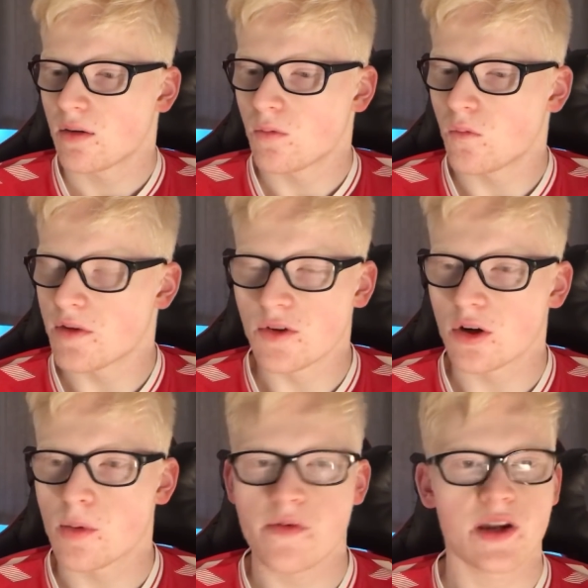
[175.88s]
we've not
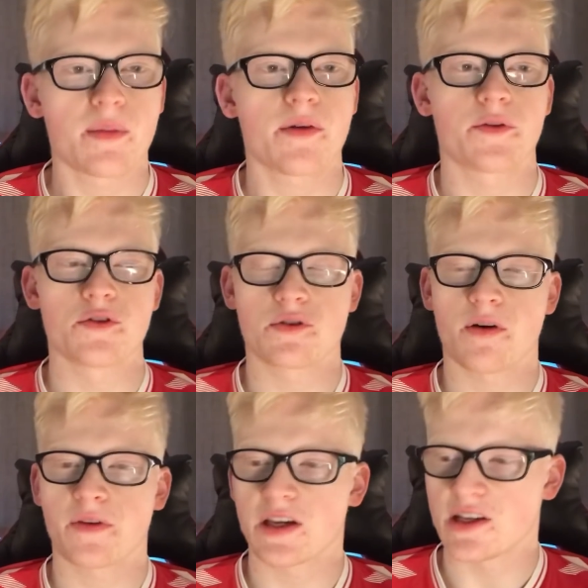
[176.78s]
gone with Adam Matthews, who I
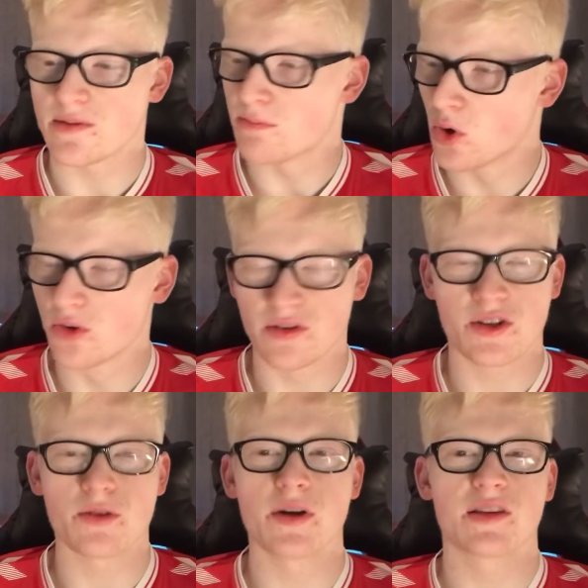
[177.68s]
think is more than
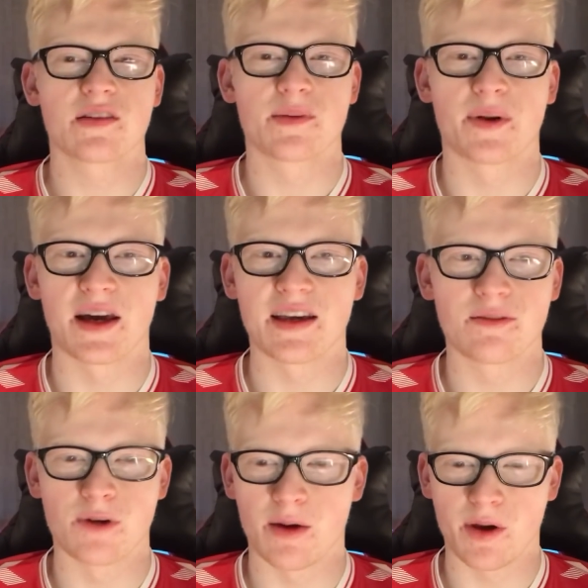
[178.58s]
suited to play
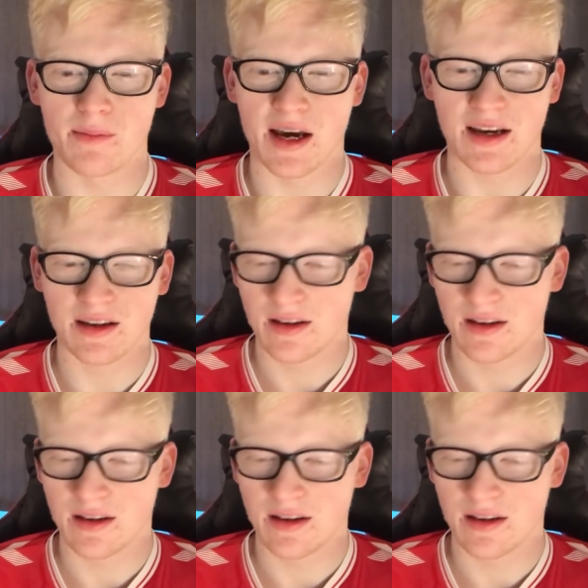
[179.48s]
right wing back.